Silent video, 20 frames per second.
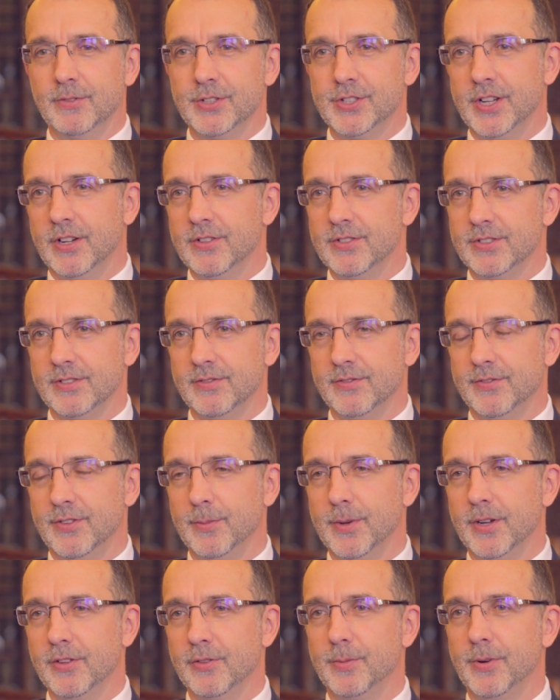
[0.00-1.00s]
were chosen
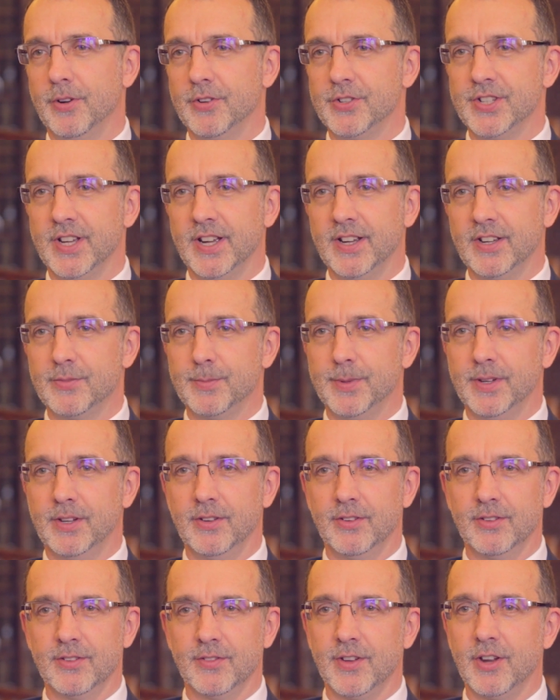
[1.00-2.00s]
for both projects
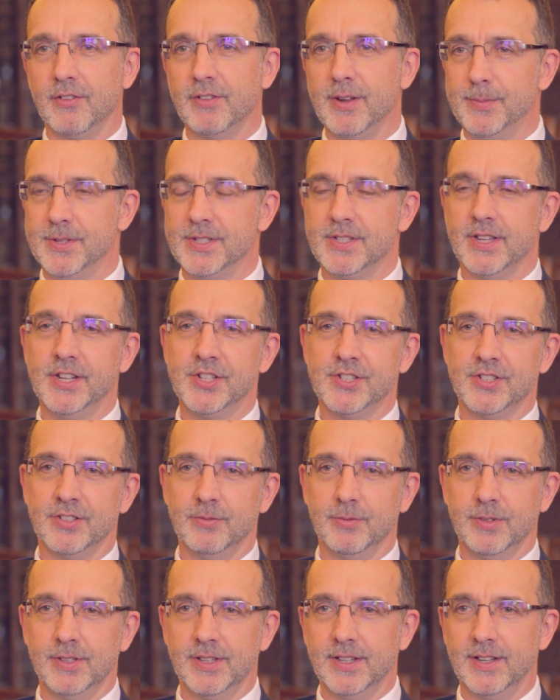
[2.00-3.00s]
because of our
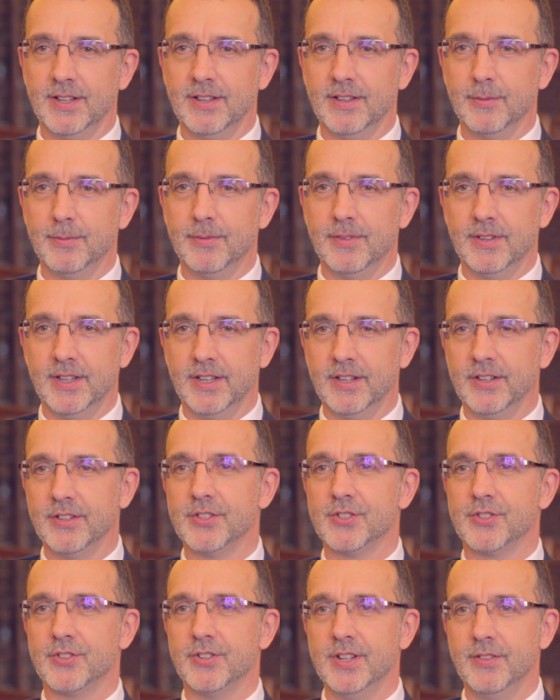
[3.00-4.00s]
reputation within the
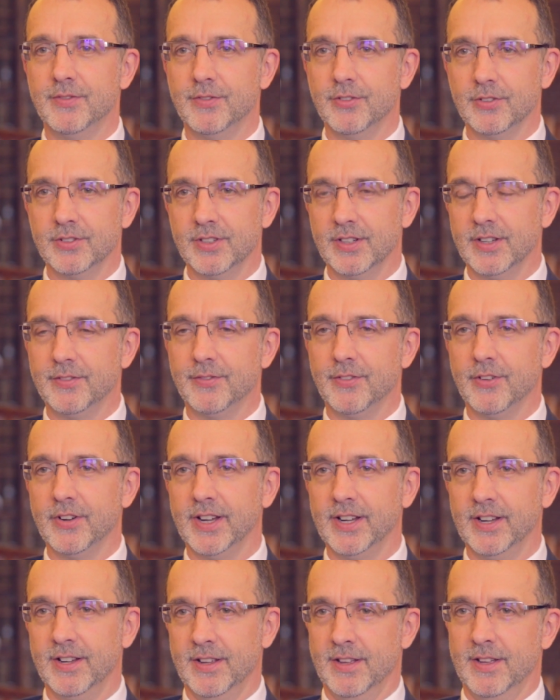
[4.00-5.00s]
industry for
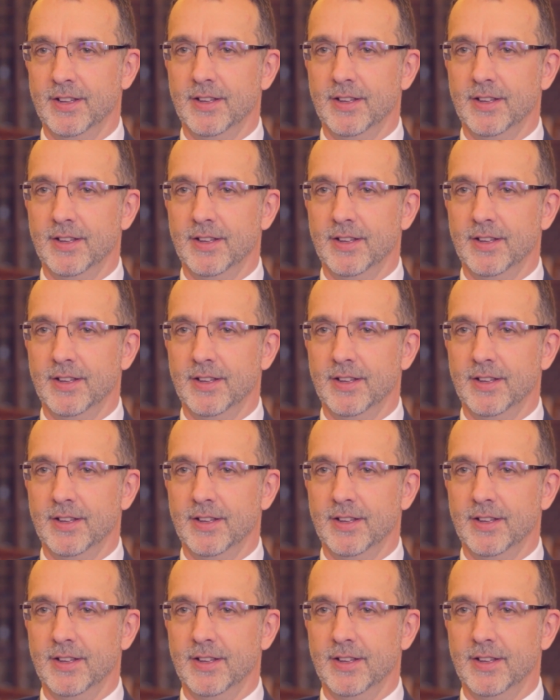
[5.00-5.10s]
delivering